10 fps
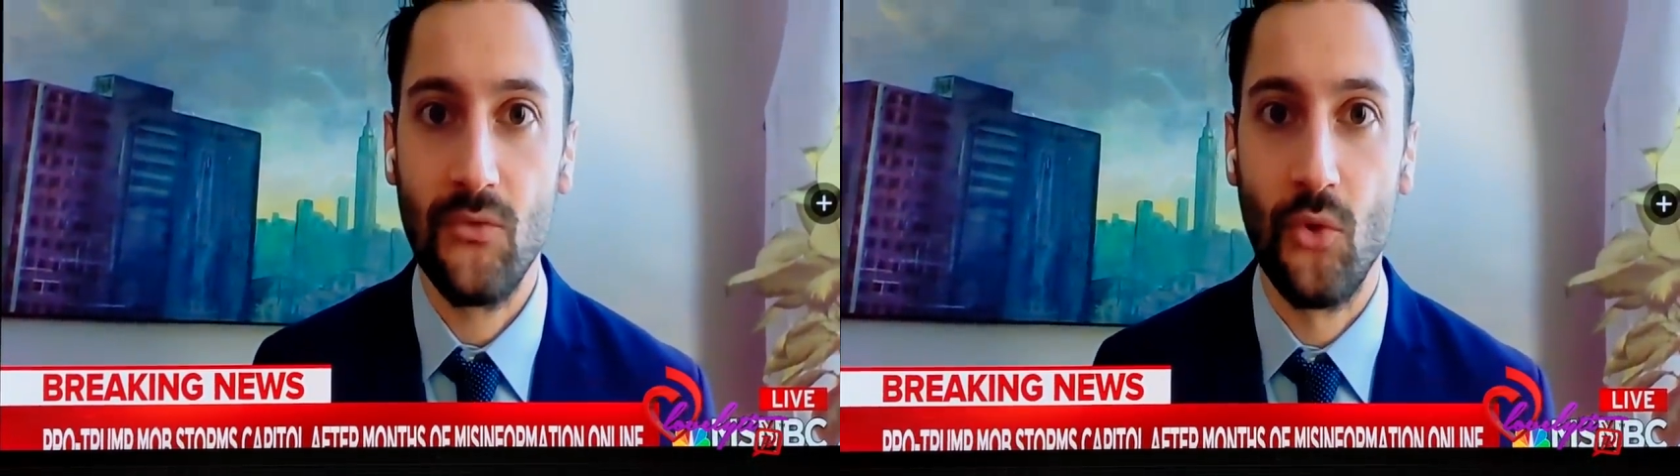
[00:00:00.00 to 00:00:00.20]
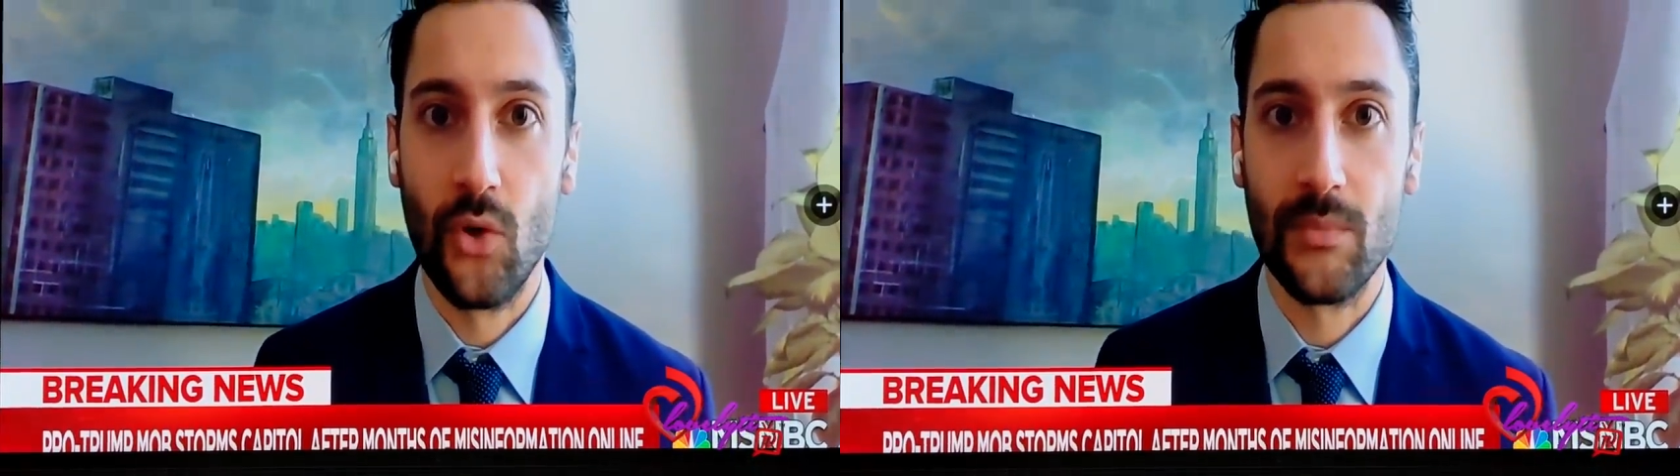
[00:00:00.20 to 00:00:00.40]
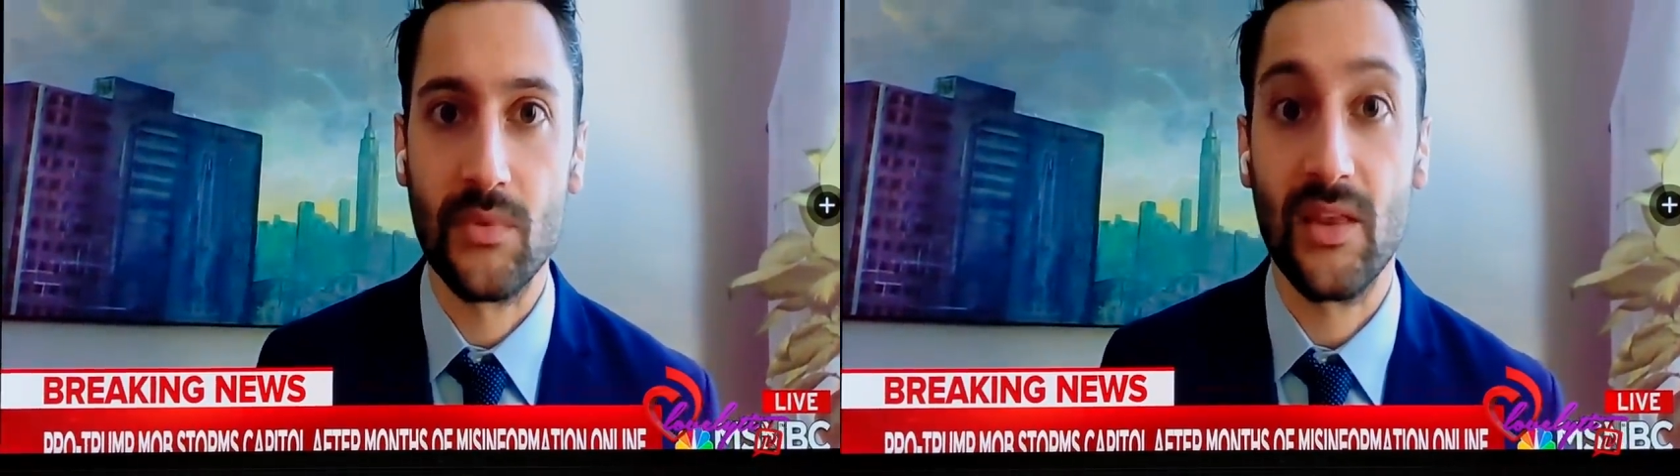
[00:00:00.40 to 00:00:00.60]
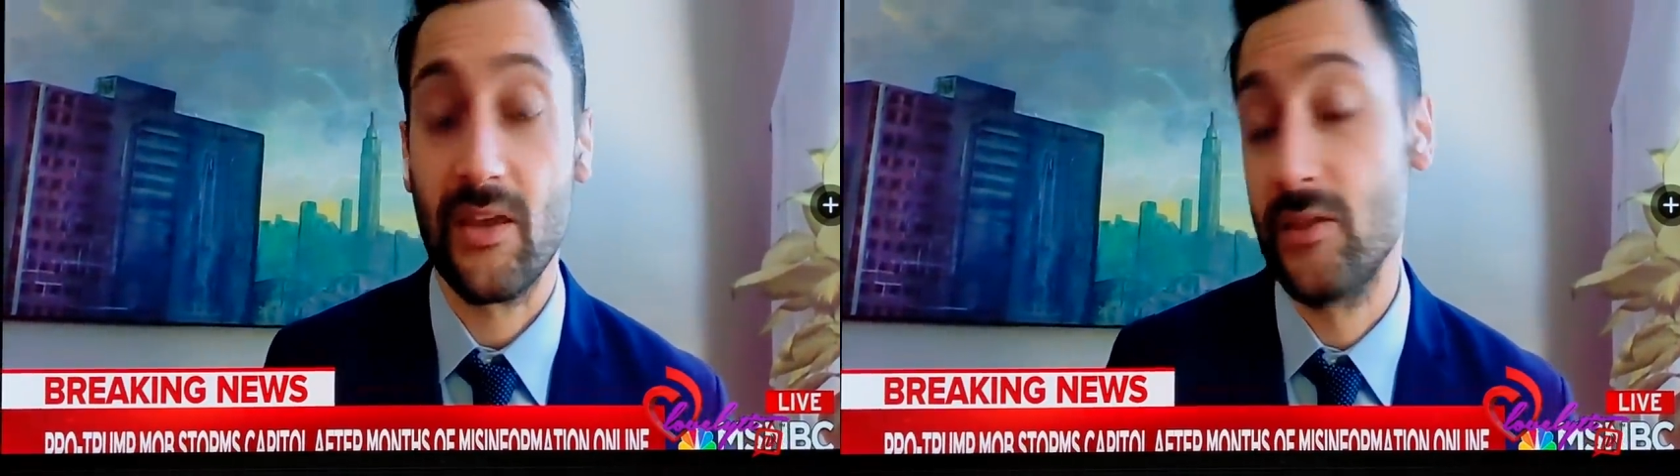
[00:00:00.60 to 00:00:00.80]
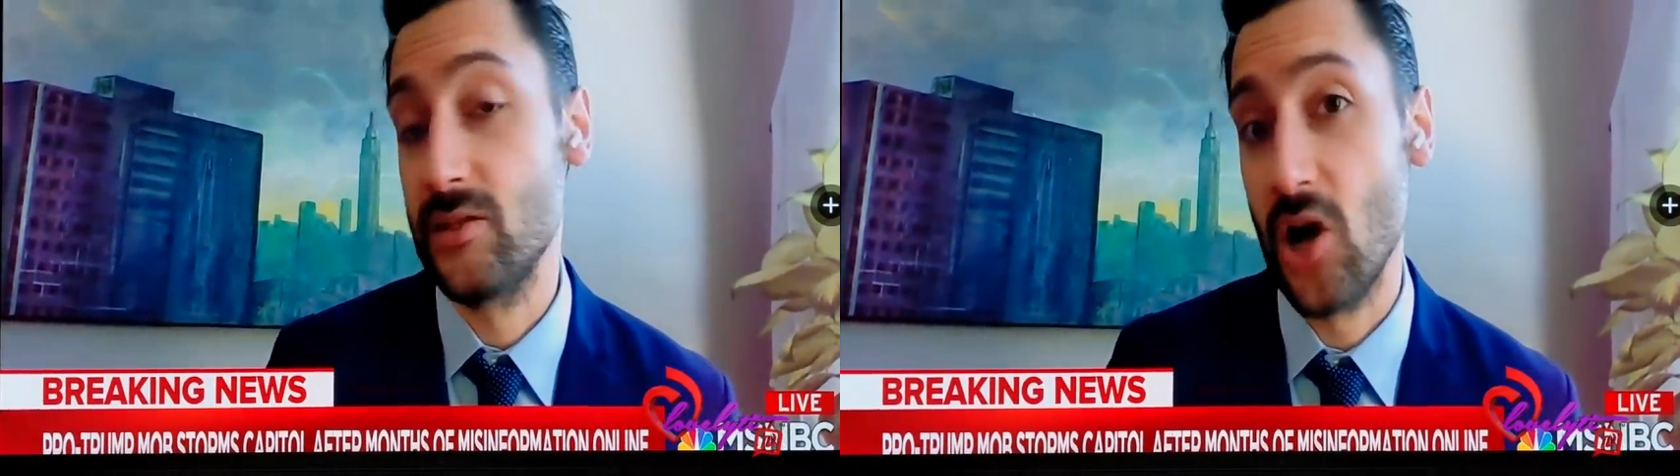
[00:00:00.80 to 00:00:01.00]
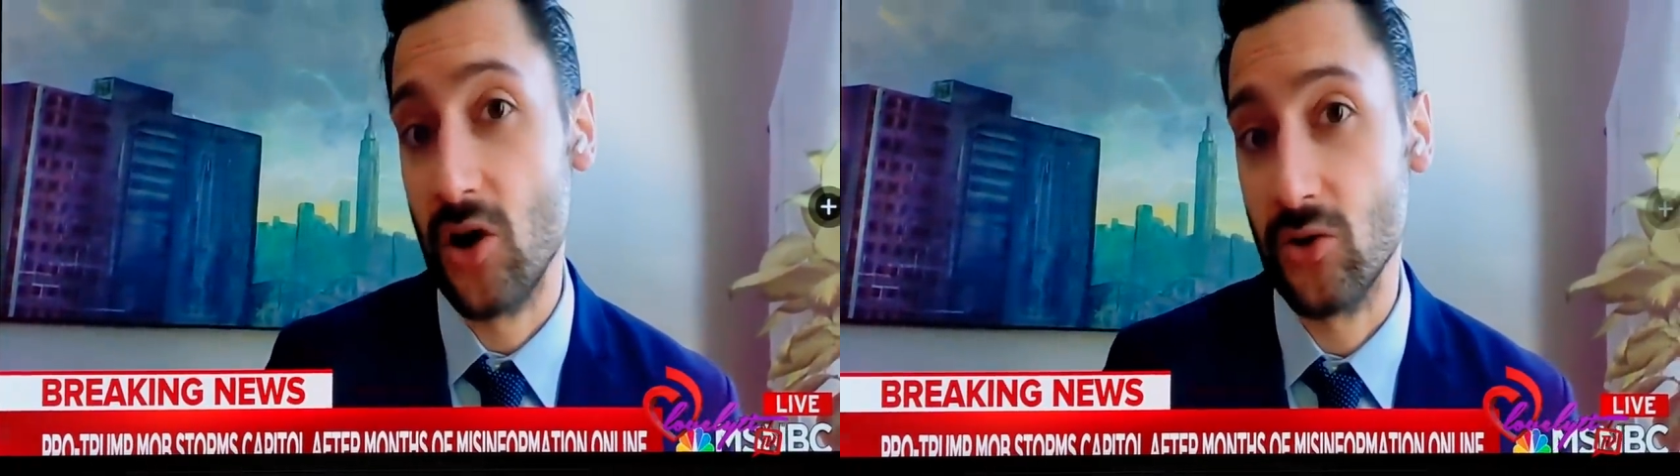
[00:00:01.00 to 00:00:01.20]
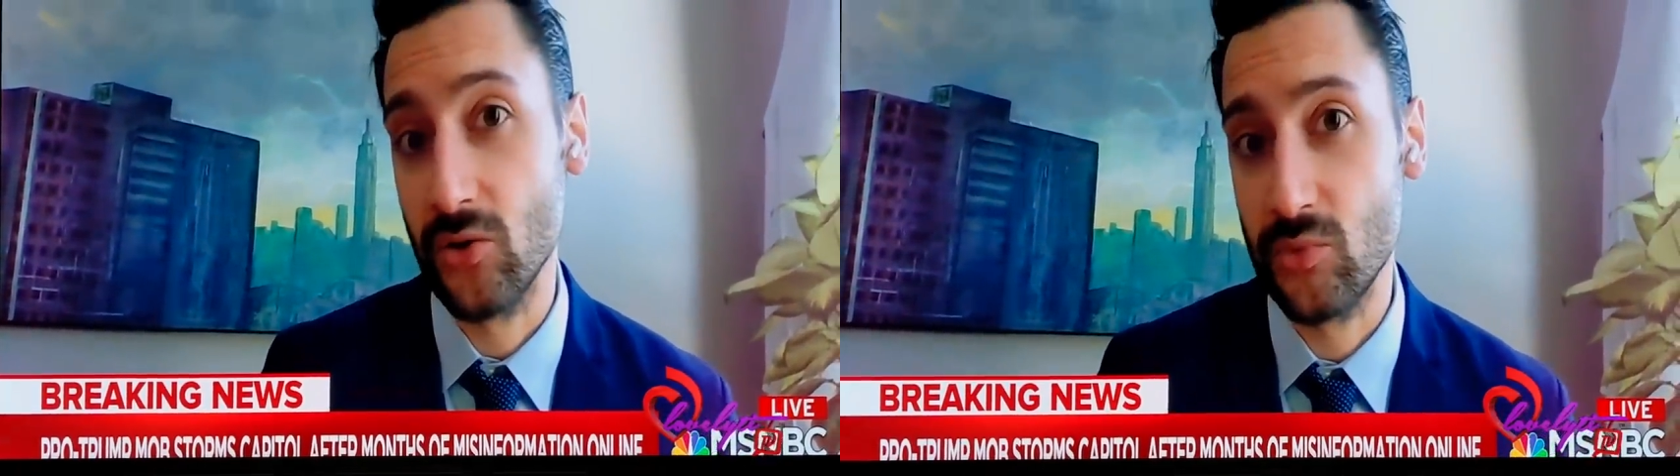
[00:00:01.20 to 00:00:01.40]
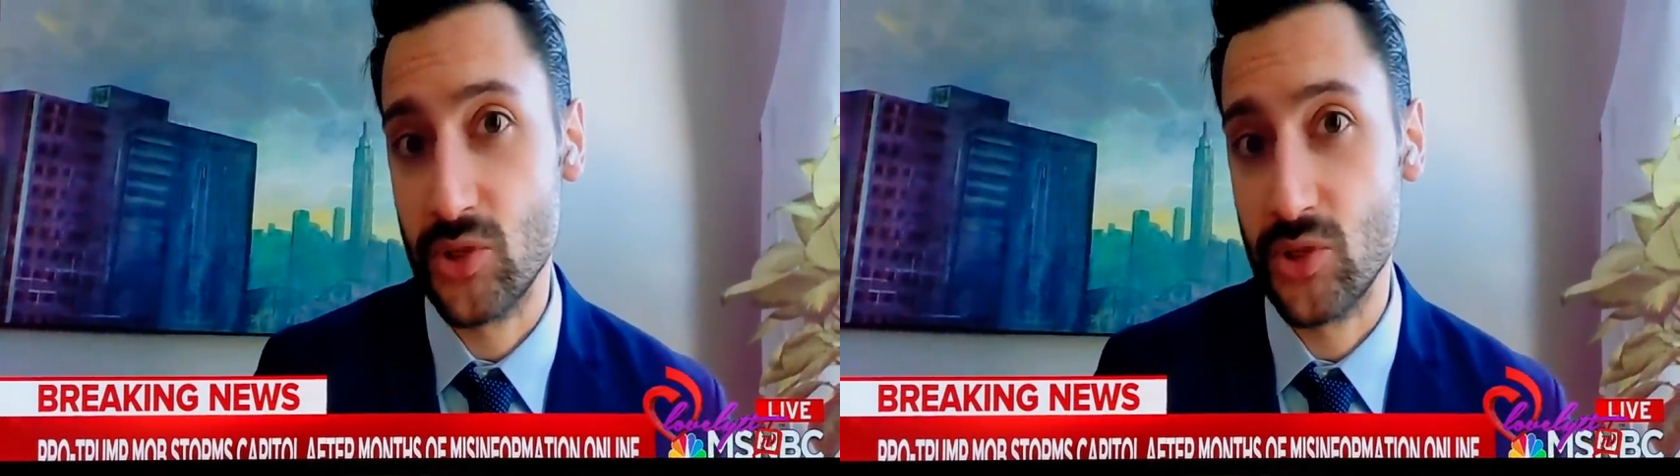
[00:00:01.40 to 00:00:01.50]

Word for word: forums like the Donald,